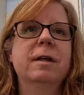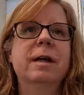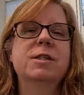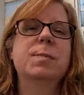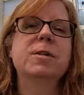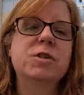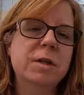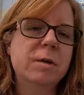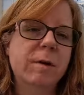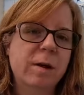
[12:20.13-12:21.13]

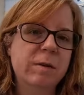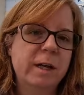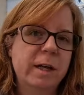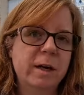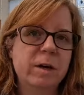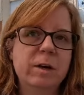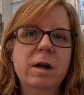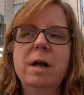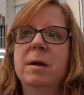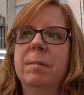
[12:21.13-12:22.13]
especially around
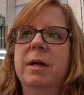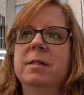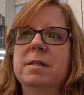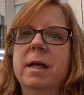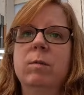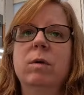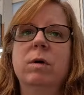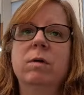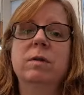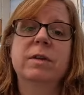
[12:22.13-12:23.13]
here, because these
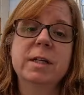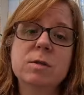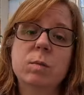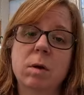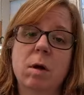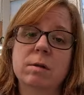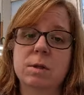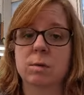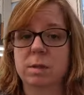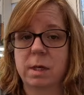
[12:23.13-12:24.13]
will
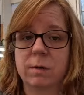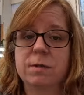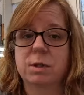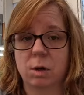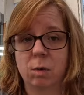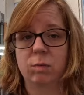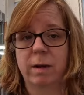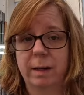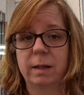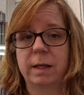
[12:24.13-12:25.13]
also self-sow
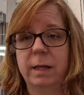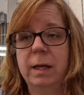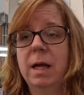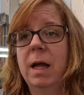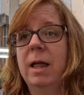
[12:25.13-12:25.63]
readily.